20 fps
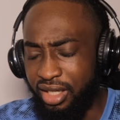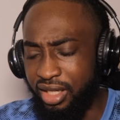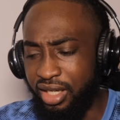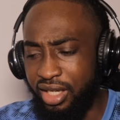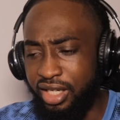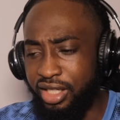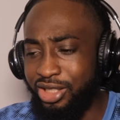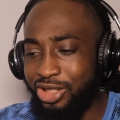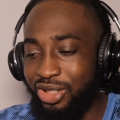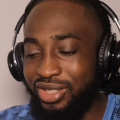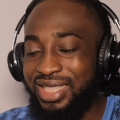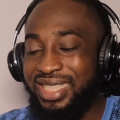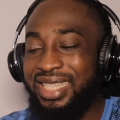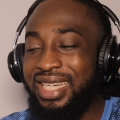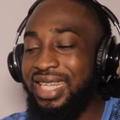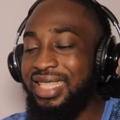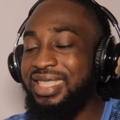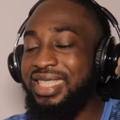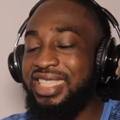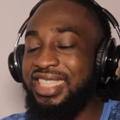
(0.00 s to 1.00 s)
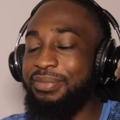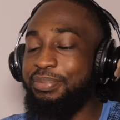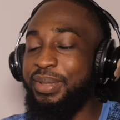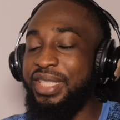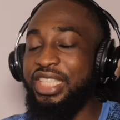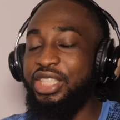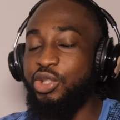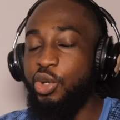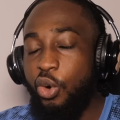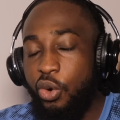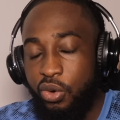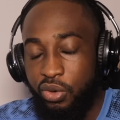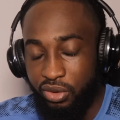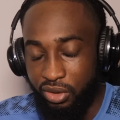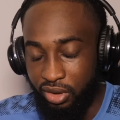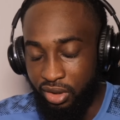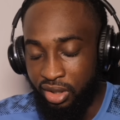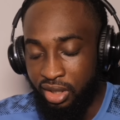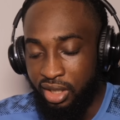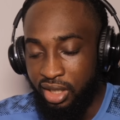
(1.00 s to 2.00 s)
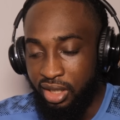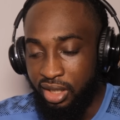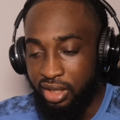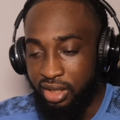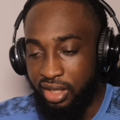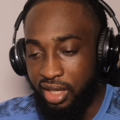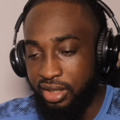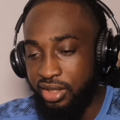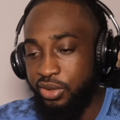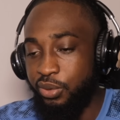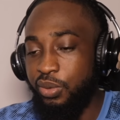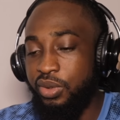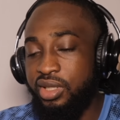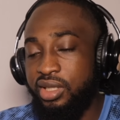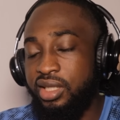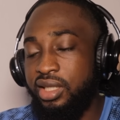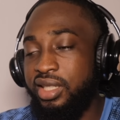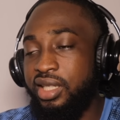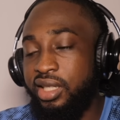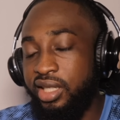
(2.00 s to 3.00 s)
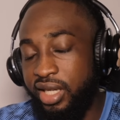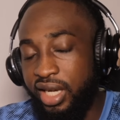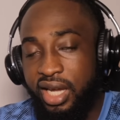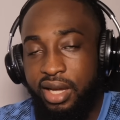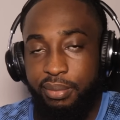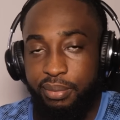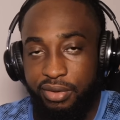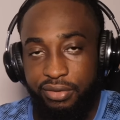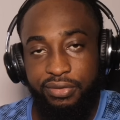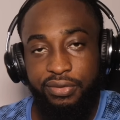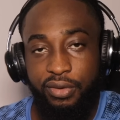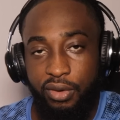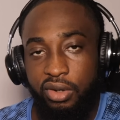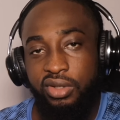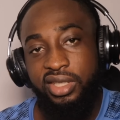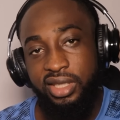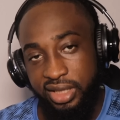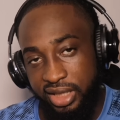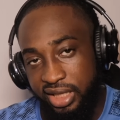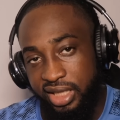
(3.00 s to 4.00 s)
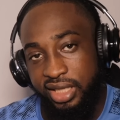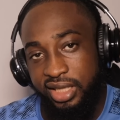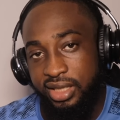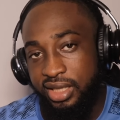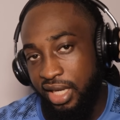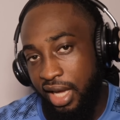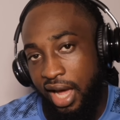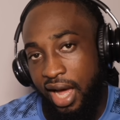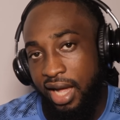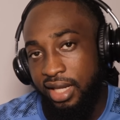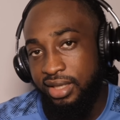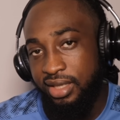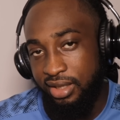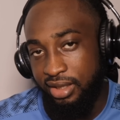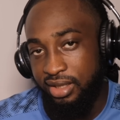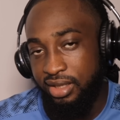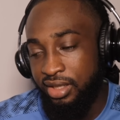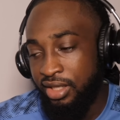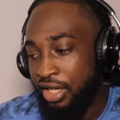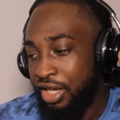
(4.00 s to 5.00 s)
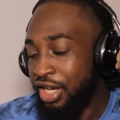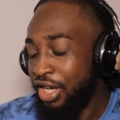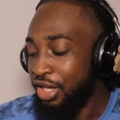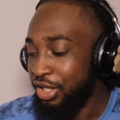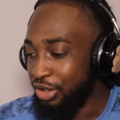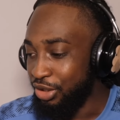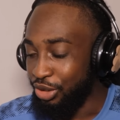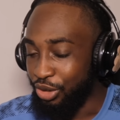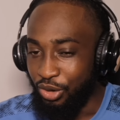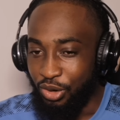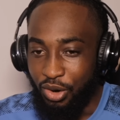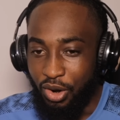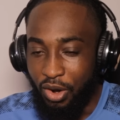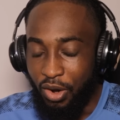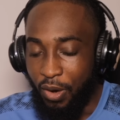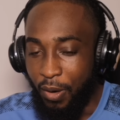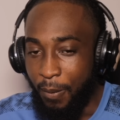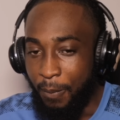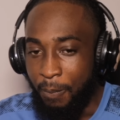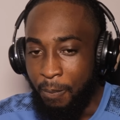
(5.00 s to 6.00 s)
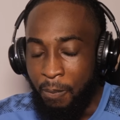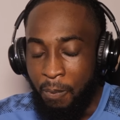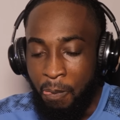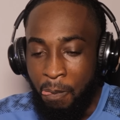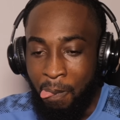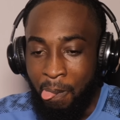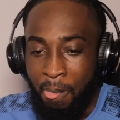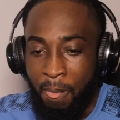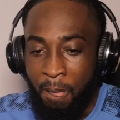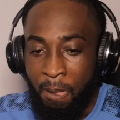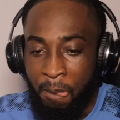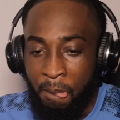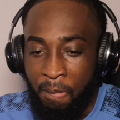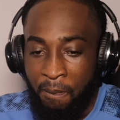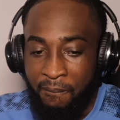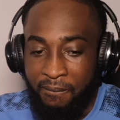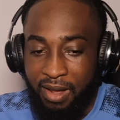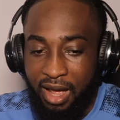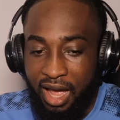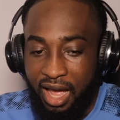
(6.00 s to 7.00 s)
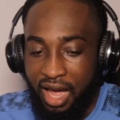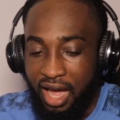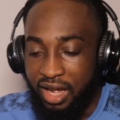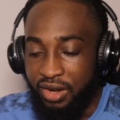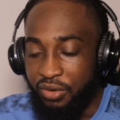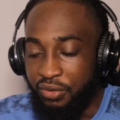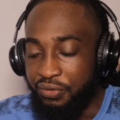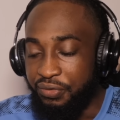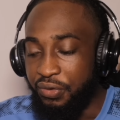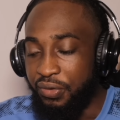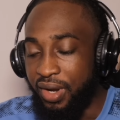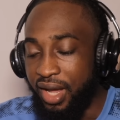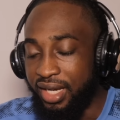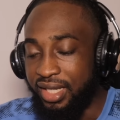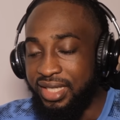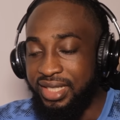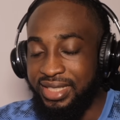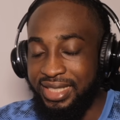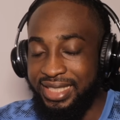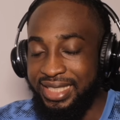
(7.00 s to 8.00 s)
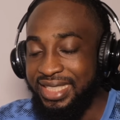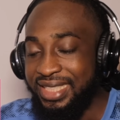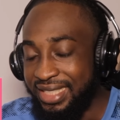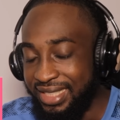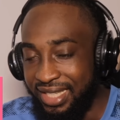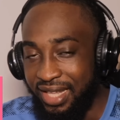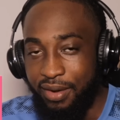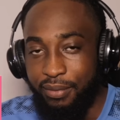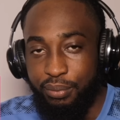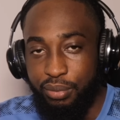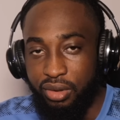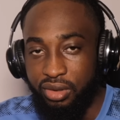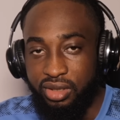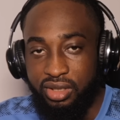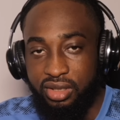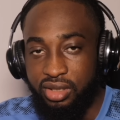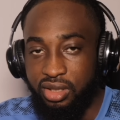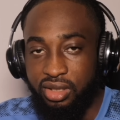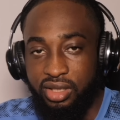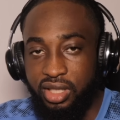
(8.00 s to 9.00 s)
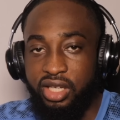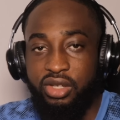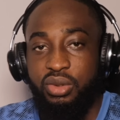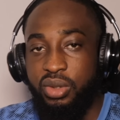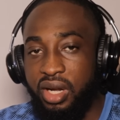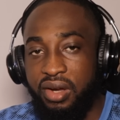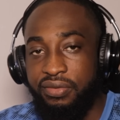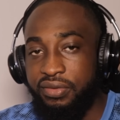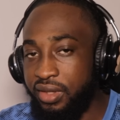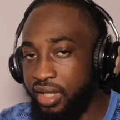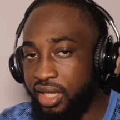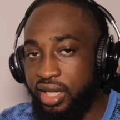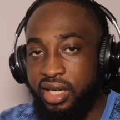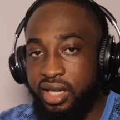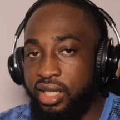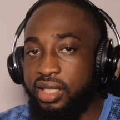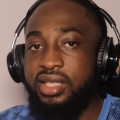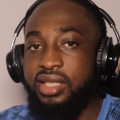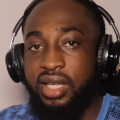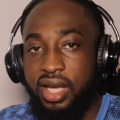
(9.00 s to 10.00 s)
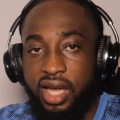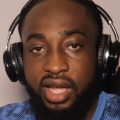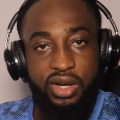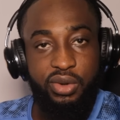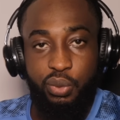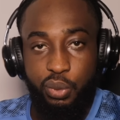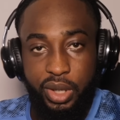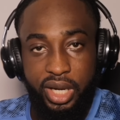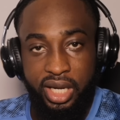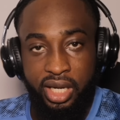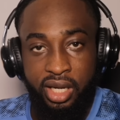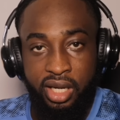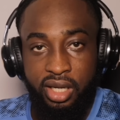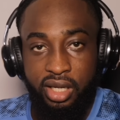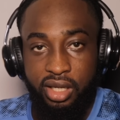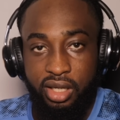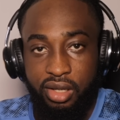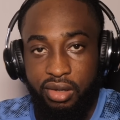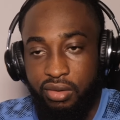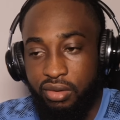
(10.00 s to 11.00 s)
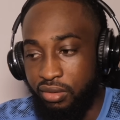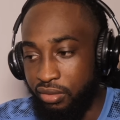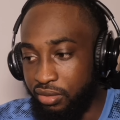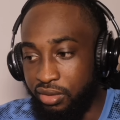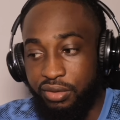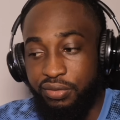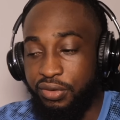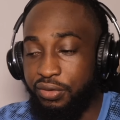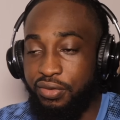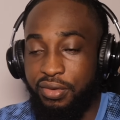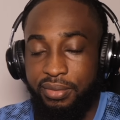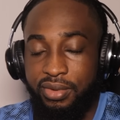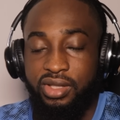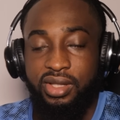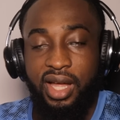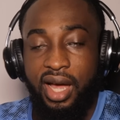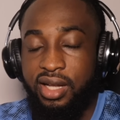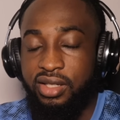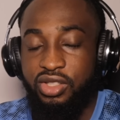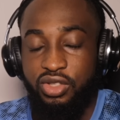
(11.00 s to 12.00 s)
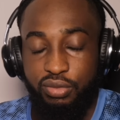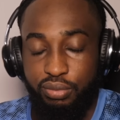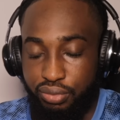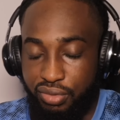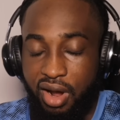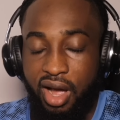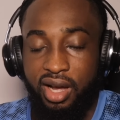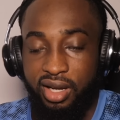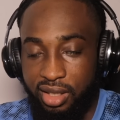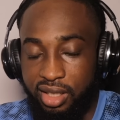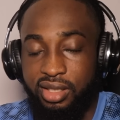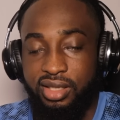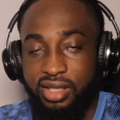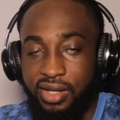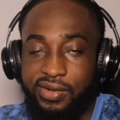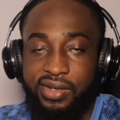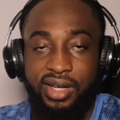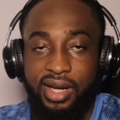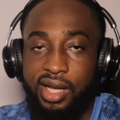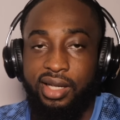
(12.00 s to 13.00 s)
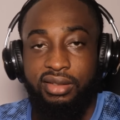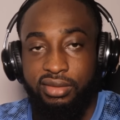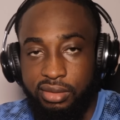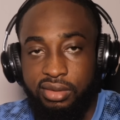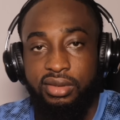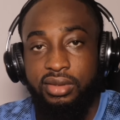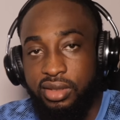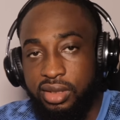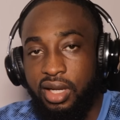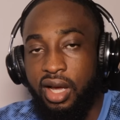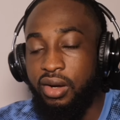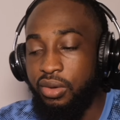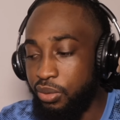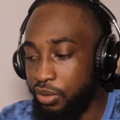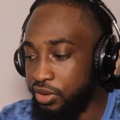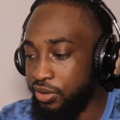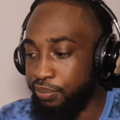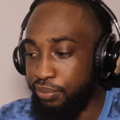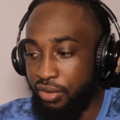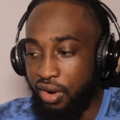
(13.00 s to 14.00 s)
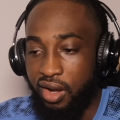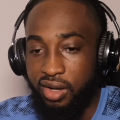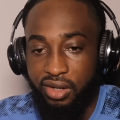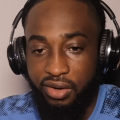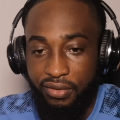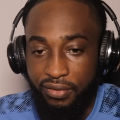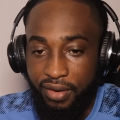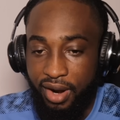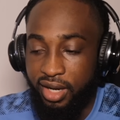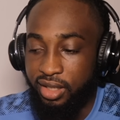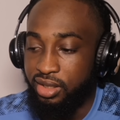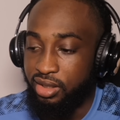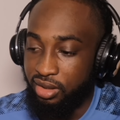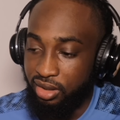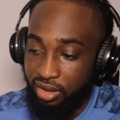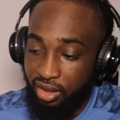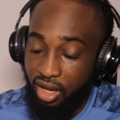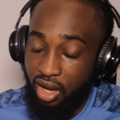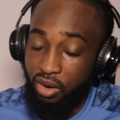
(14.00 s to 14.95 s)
He just let it be known that he was in the game before these artists. So I don't feel like he dissed them, but they could have taken it anyway. You know, even from the title Brag, it sounded like Sack was bragging, right?